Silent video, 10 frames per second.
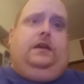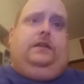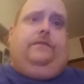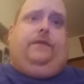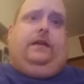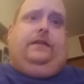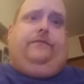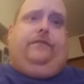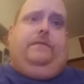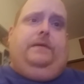Devonta
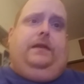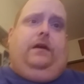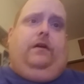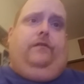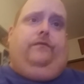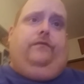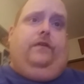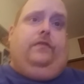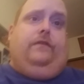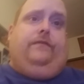Freeman
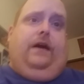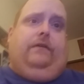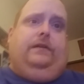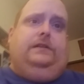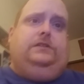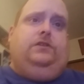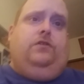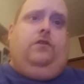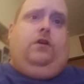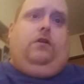of the Falcons,
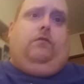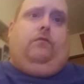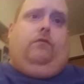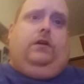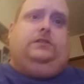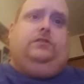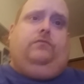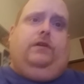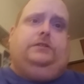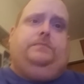
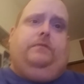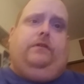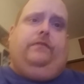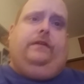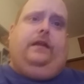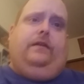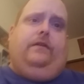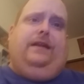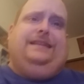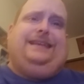Russell Westbrook of the
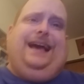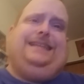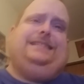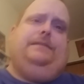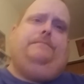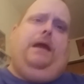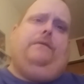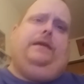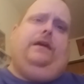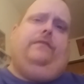Thunder, and Tyson
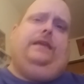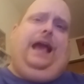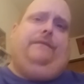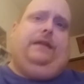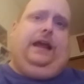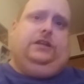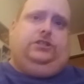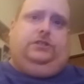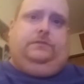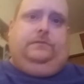Barrie of the
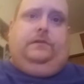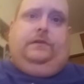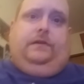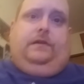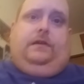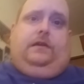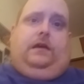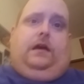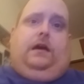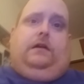Avalanche.
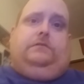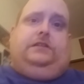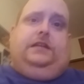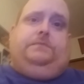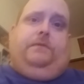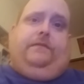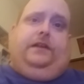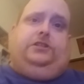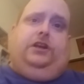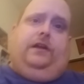Today's
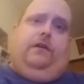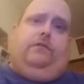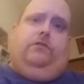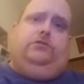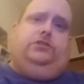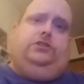birthday shout-out goes